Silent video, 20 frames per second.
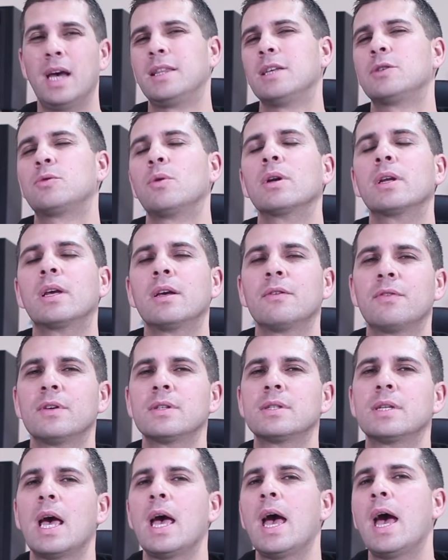And this will give
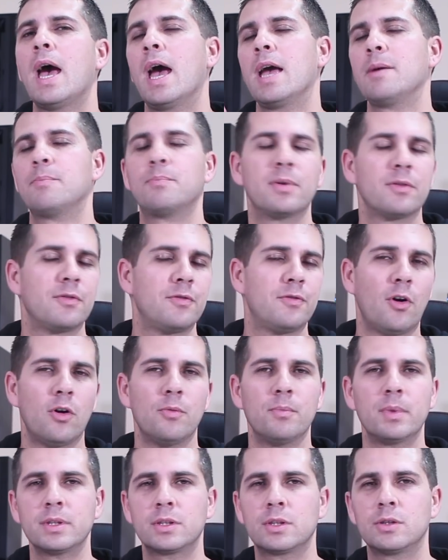us a
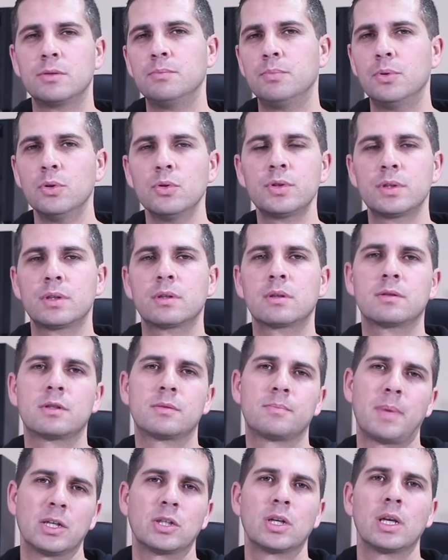performance boost
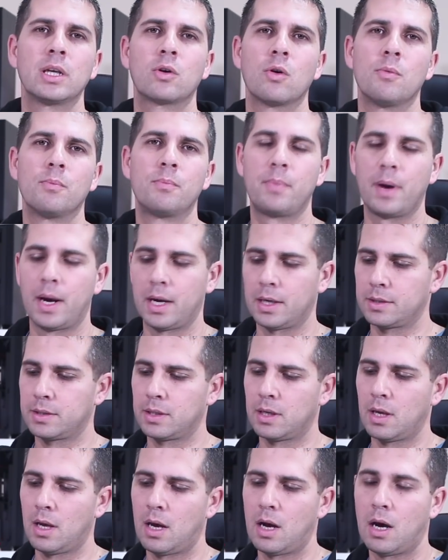especially compared
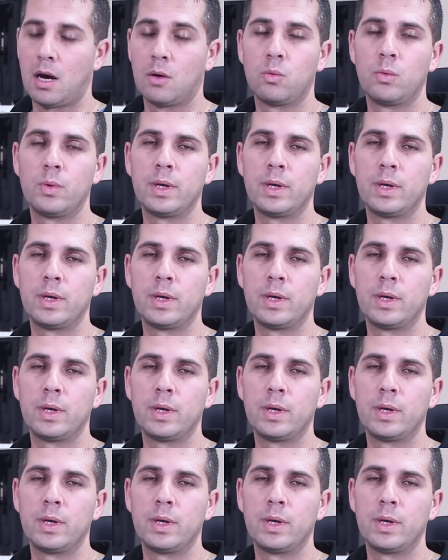uh,